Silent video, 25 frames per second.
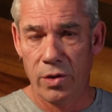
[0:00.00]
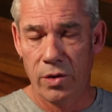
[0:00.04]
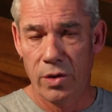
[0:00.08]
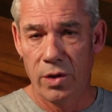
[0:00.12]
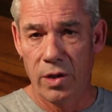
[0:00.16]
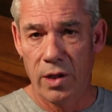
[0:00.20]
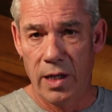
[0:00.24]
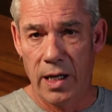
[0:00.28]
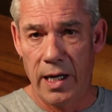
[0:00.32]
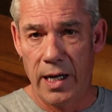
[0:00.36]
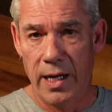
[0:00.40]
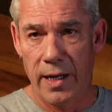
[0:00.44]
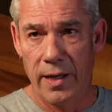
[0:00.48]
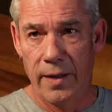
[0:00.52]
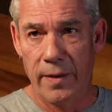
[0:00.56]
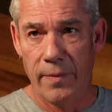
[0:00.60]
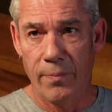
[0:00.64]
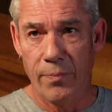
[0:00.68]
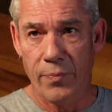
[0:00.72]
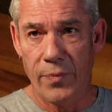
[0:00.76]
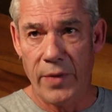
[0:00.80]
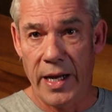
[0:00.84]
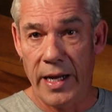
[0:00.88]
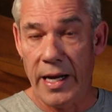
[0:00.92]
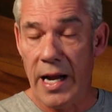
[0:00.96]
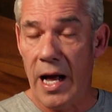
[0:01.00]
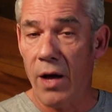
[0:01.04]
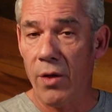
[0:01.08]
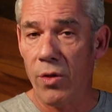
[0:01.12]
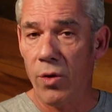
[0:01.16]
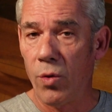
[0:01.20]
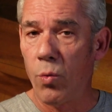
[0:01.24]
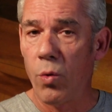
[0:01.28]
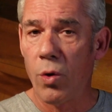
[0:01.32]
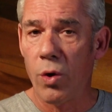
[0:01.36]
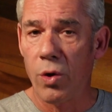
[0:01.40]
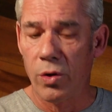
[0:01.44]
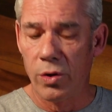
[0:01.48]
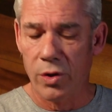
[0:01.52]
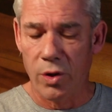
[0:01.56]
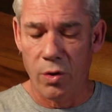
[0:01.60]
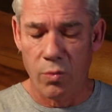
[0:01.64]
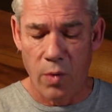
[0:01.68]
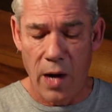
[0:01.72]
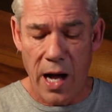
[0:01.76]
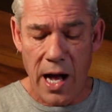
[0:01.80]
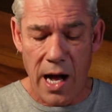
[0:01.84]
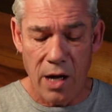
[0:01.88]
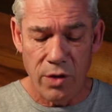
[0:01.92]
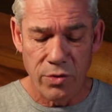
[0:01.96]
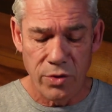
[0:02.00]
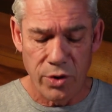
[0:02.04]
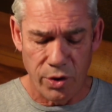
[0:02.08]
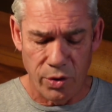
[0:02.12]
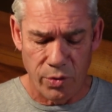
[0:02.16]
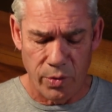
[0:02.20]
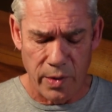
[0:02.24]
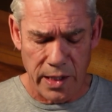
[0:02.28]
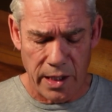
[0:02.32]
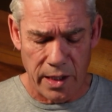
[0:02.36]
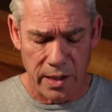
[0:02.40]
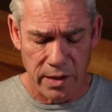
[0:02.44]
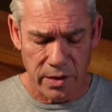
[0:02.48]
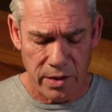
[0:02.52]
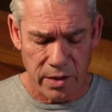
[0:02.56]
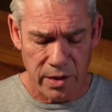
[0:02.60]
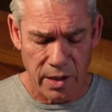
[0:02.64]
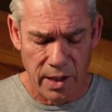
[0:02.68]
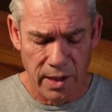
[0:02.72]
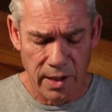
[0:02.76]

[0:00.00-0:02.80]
the world around you is.